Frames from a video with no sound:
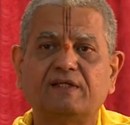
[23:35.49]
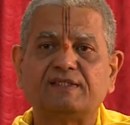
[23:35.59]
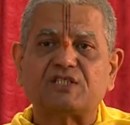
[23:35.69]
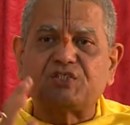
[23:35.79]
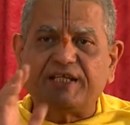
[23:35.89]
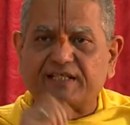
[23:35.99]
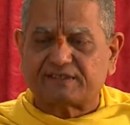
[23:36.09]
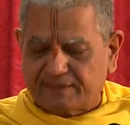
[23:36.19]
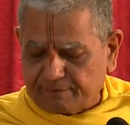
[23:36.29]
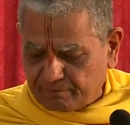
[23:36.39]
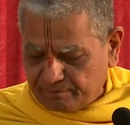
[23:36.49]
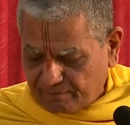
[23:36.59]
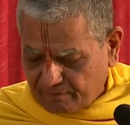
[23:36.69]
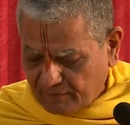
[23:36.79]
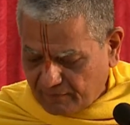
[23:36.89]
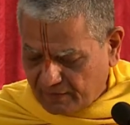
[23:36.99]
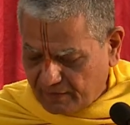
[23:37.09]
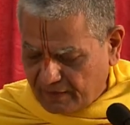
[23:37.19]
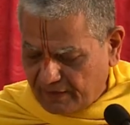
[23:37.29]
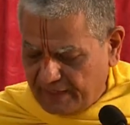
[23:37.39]
the seeker.
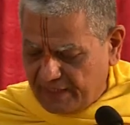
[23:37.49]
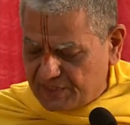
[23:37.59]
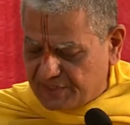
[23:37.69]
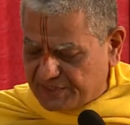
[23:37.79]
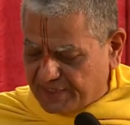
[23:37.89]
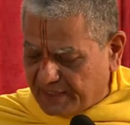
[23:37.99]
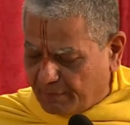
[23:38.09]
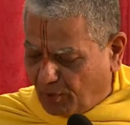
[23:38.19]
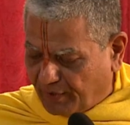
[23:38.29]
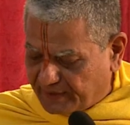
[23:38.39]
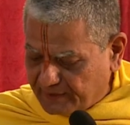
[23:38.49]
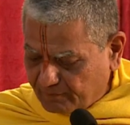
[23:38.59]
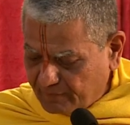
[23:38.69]
He is the center point.